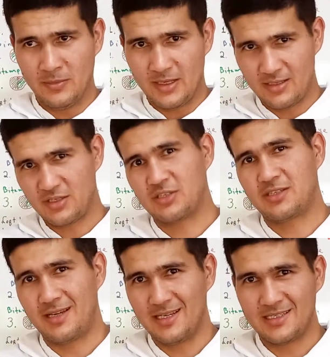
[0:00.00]

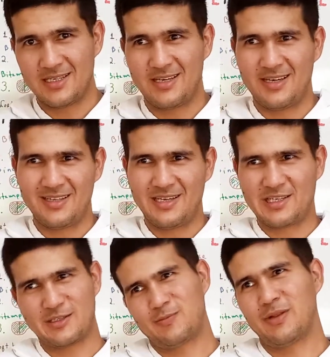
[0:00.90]
understand and
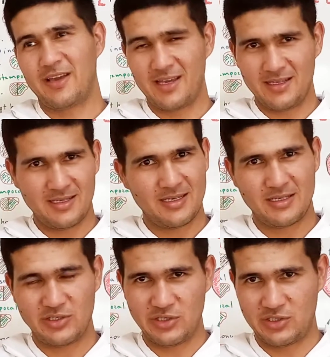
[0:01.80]
explain
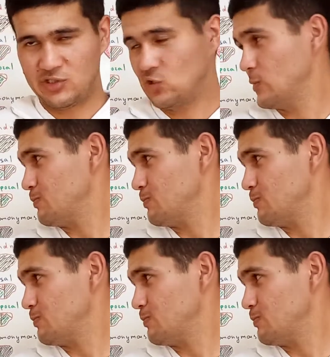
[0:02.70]
this